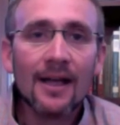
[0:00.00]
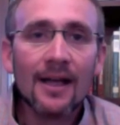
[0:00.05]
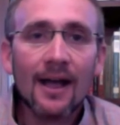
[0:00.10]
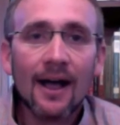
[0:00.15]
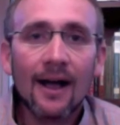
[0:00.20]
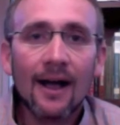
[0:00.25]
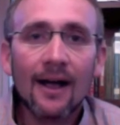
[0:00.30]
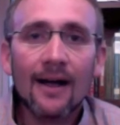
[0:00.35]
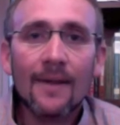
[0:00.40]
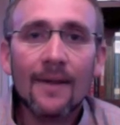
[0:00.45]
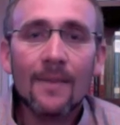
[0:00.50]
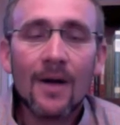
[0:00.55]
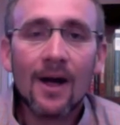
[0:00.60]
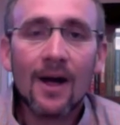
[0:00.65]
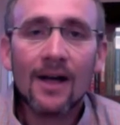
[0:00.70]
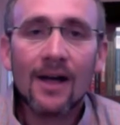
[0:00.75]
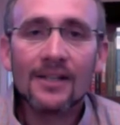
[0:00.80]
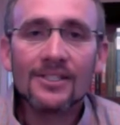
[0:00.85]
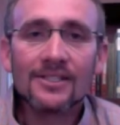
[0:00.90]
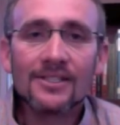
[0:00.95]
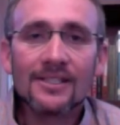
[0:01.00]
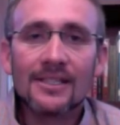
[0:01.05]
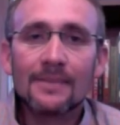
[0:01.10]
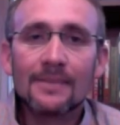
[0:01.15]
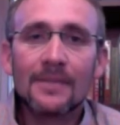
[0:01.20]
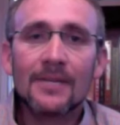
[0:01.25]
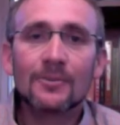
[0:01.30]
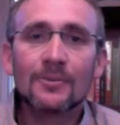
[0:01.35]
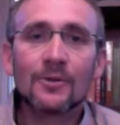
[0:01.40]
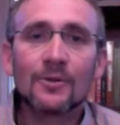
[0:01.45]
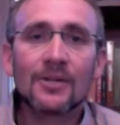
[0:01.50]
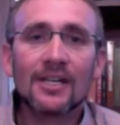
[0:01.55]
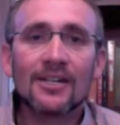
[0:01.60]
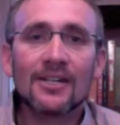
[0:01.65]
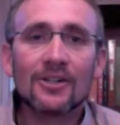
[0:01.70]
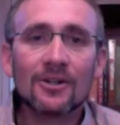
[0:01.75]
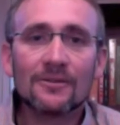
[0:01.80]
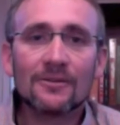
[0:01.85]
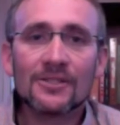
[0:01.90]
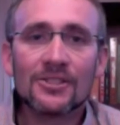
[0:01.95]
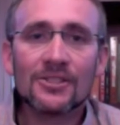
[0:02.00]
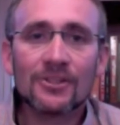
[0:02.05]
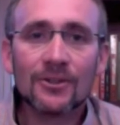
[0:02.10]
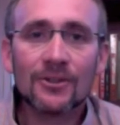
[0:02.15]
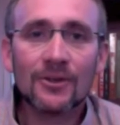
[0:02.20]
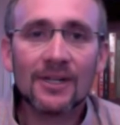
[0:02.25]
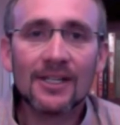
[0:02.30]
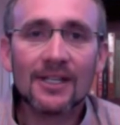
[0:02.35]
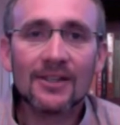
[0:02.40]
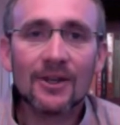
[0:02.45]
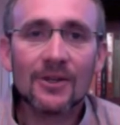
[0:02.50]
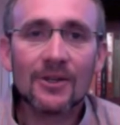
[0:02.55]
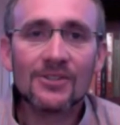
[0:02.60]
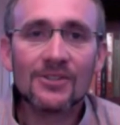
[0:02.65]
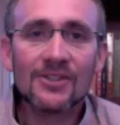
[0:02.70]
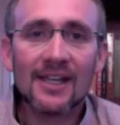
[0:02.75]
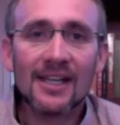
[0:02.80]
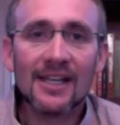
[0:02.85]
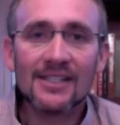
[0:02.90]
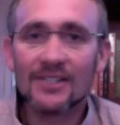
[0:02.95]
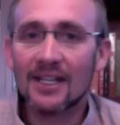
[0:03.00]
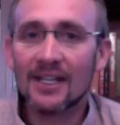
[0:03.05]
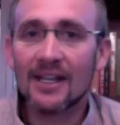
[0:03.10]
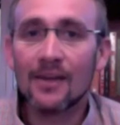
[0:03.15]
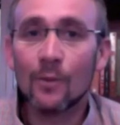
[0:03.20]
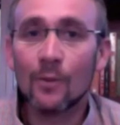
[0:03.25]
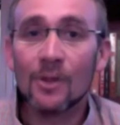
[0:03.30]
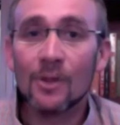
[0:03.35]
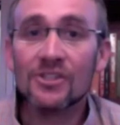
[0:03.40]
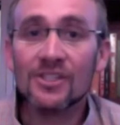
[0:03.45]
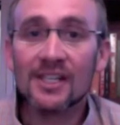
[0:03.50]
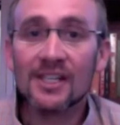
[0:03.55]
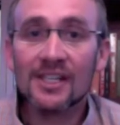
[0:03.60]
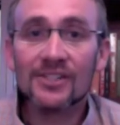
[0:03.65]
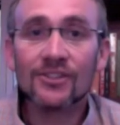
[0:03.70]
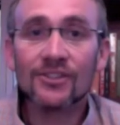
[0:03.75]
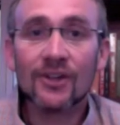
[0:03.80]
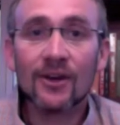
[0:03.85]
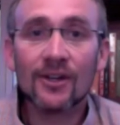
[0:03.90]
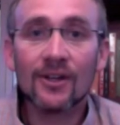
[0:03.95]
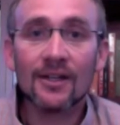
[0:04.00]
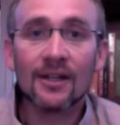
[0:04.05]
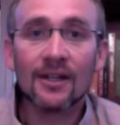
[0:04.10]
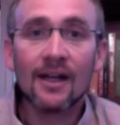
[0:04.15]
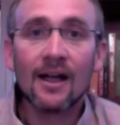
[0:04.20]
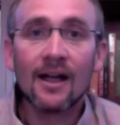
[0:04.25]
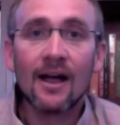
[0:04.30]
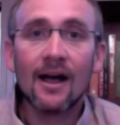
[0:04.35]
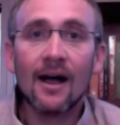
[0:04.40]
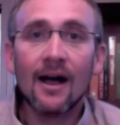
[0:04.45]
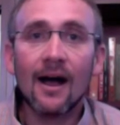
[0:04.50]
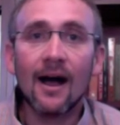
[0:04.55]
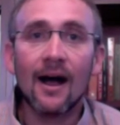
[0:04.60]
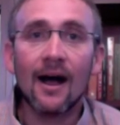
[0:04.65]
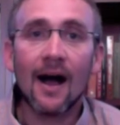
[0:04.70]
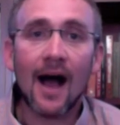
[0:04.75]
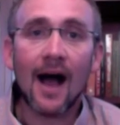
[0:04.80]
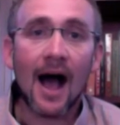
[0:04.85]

Um, honestly, people get nervous during those things, and then once you get started, uh,